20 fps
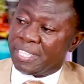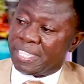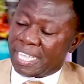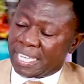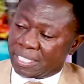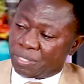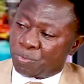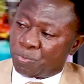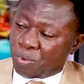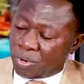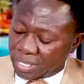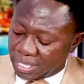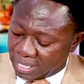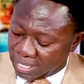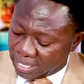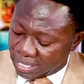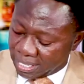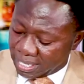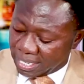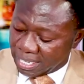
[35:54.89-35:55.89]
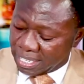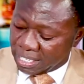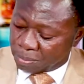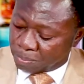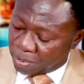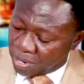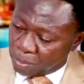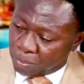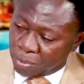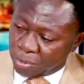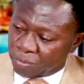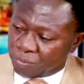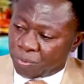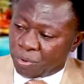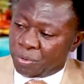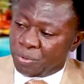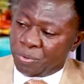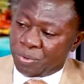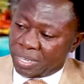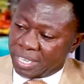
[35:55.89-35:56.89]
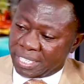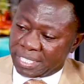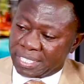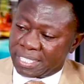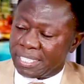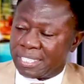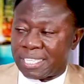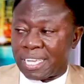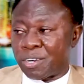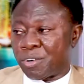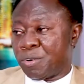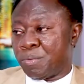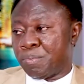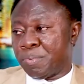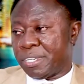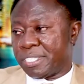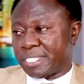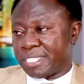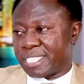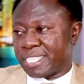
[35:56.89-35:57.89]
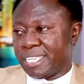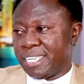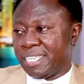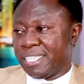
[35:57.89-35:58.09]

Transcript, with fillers: that what His purpose for you is, is accomplished.